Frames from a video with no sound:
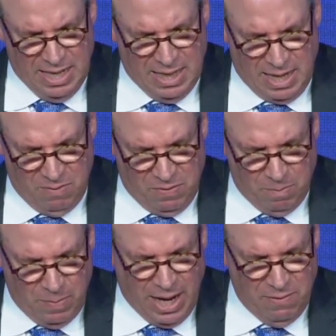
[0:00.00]
that
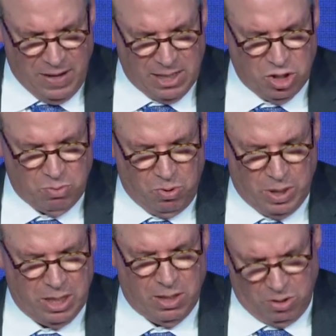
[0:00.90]
from my vantage
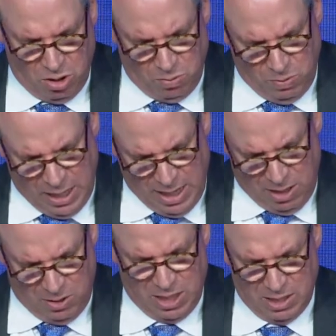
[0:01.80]
point, there are three
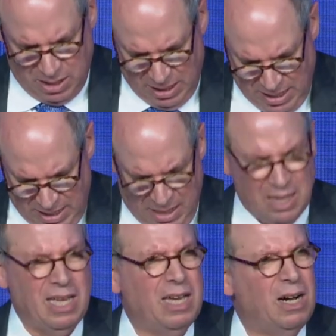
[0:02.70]
areas
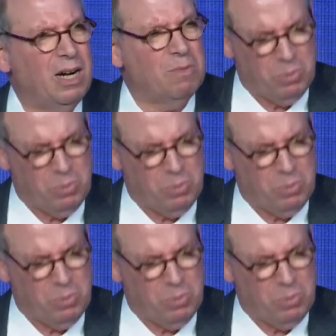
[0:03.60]
that are